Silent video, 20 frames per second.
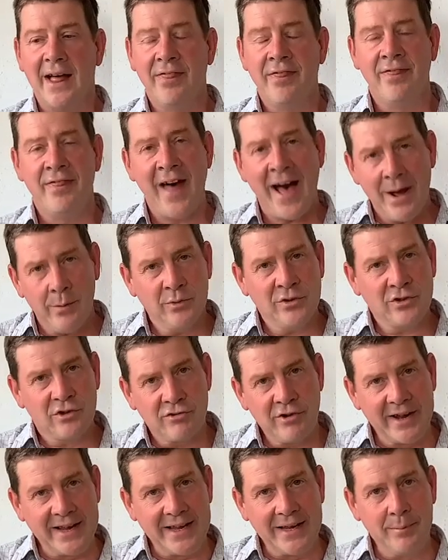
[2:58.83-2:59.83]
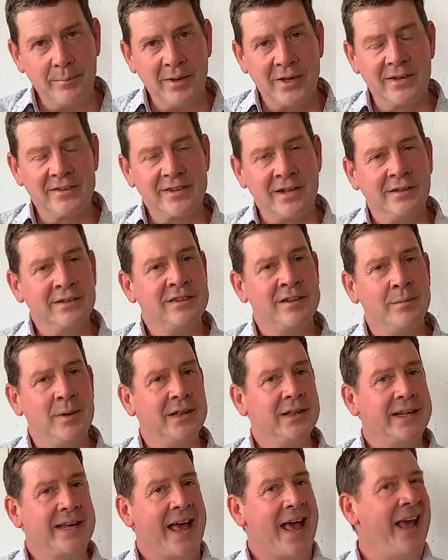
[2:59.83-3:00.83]
That was great, because
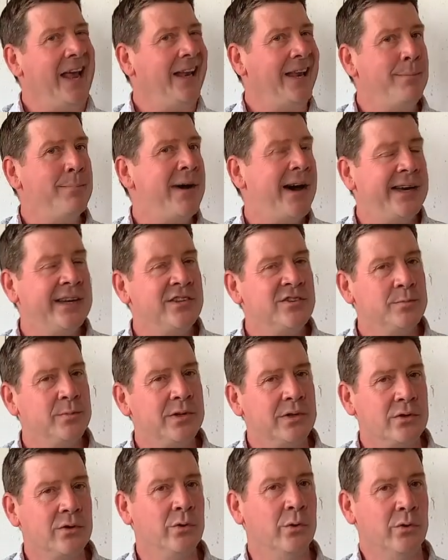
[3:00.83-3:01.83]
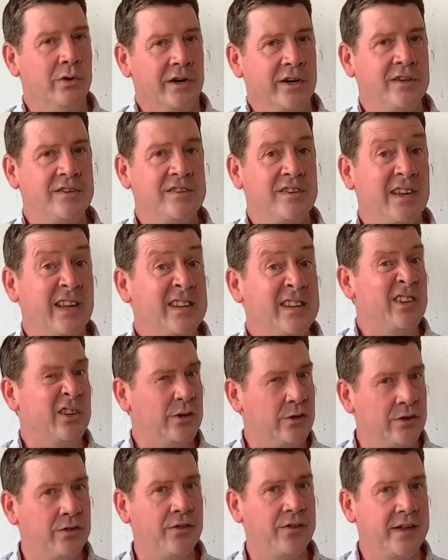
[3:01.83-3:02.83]
ultimately any management course a
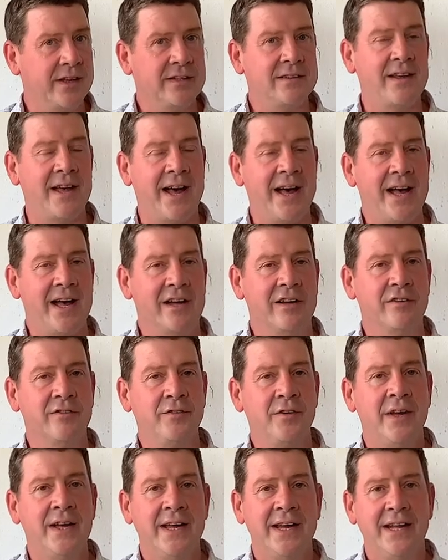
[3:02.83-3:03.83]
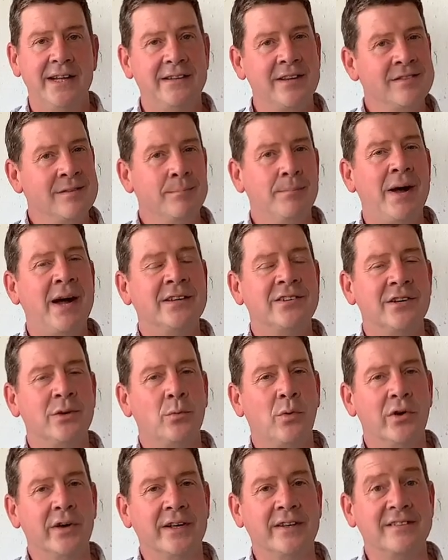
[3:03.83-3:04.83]
good thing to have. It doesn't matter
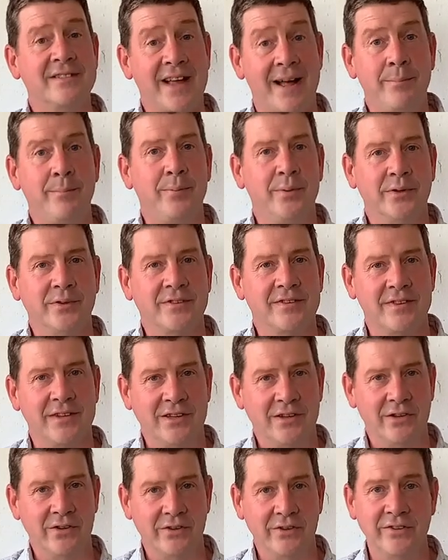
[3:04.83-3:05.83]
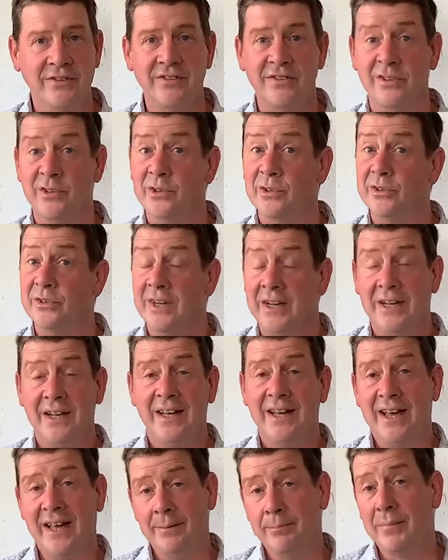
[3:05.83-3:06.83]
what examples they use. So
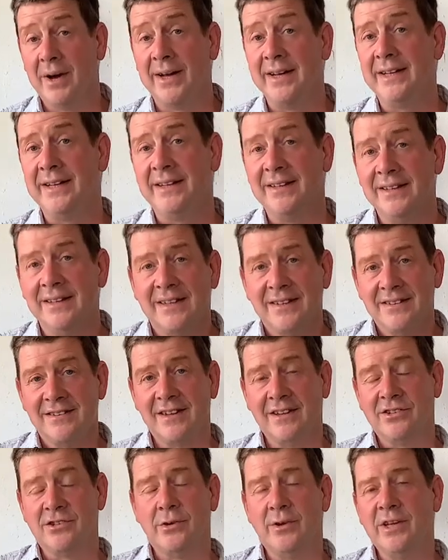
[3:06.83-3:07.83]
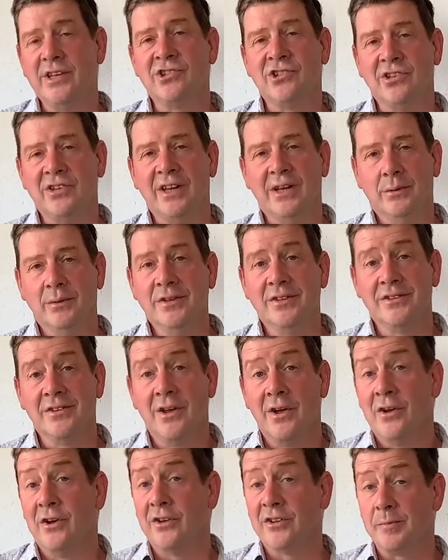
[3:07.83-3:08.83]
in my situation it was
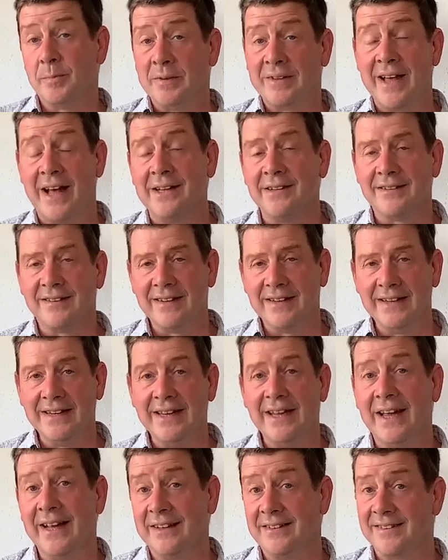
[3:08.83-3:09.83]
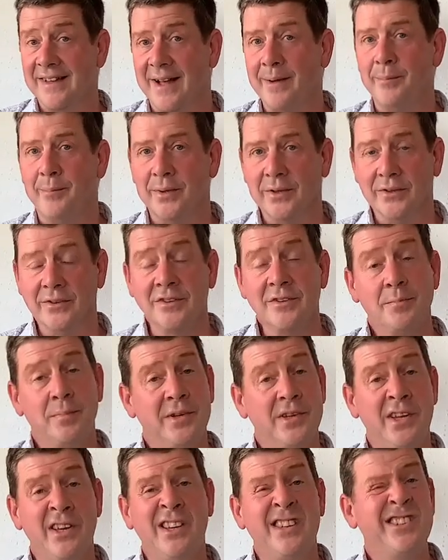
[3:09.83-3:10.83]
hospitality examples,
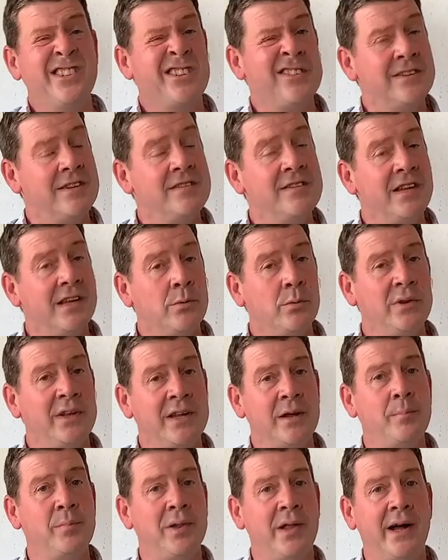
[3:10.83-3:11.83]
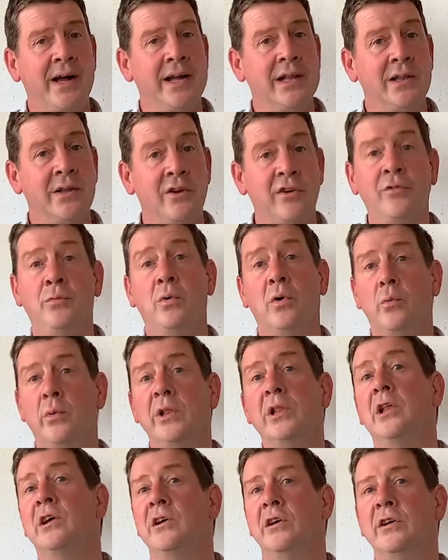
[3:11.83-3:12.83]
but you could just as equally apply a lot of what we
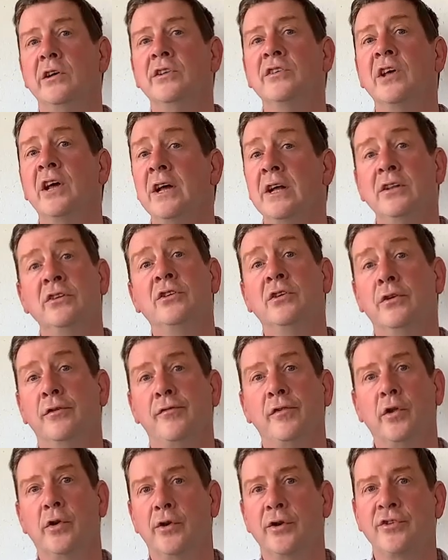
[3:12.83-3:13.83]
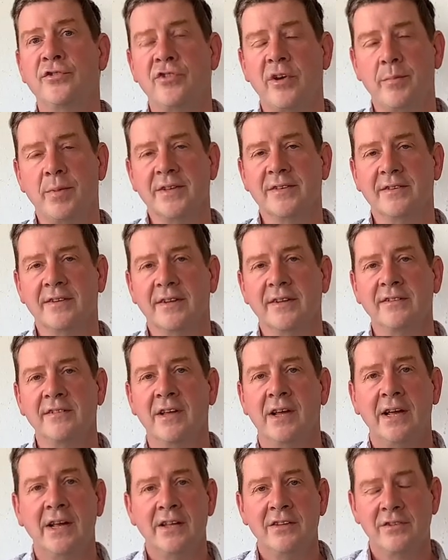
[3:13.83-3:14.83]
learned to a floristry business.
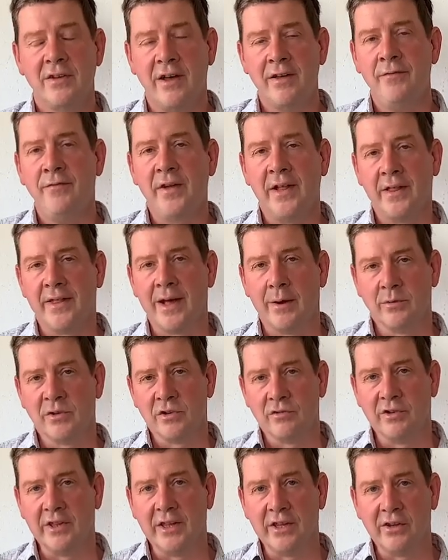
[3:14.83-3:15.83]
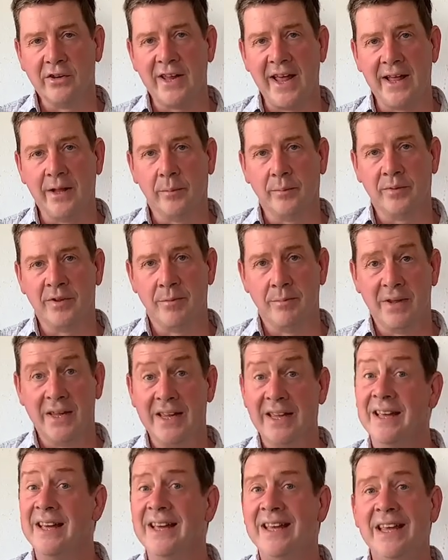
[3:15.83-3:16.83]
So I felt that was a really good help to
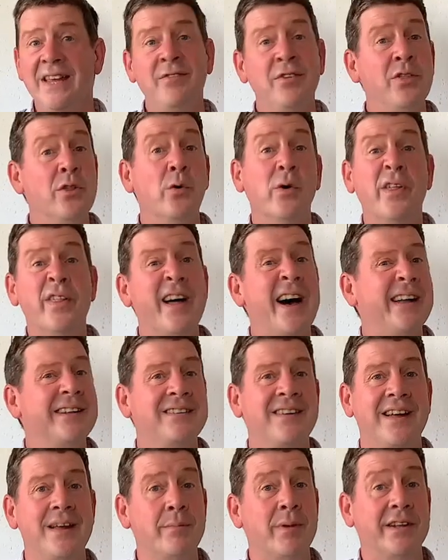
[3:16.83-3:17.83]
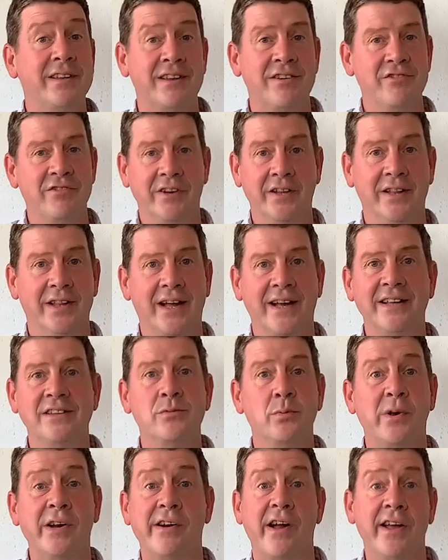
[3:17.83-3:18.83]
me, even though at that time I didn't
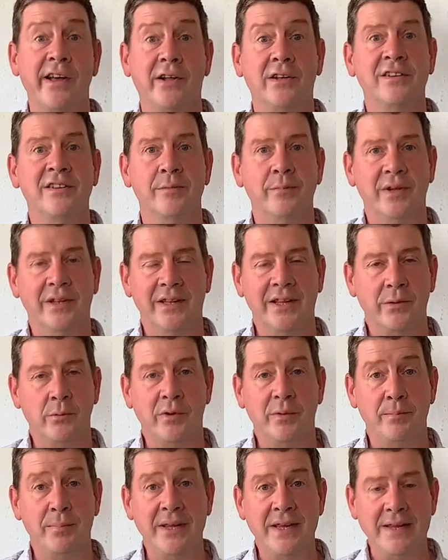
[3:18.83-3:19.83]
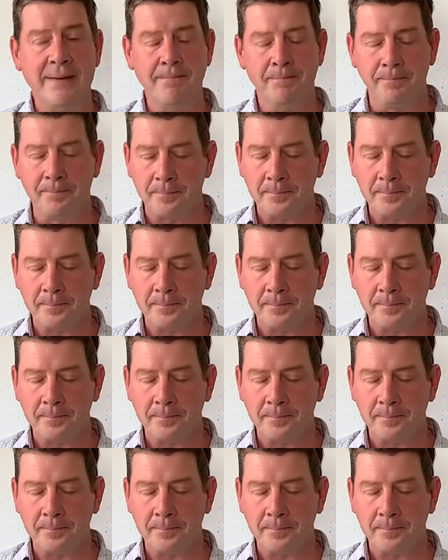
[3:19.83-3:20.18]
realise where I ultimately would be.